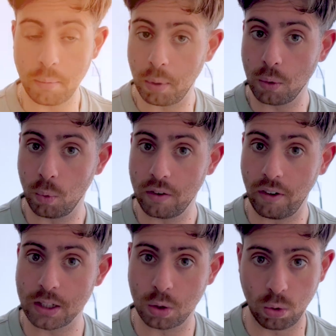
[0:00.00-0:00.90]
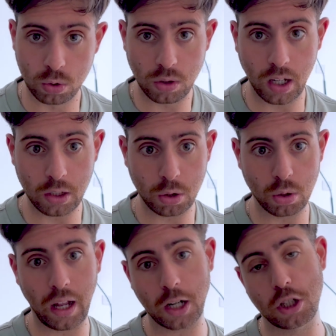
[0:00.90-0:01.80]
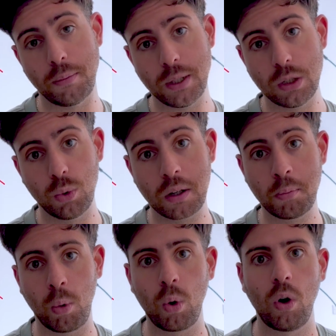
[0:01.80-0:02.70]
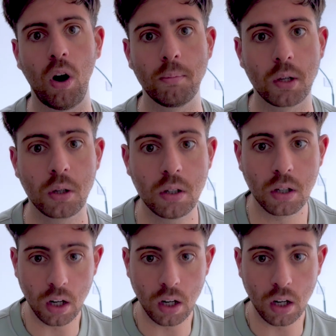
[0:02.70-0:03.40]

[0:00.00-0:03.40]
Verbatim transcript: But what if I told you that you could actually be doing more harm than good?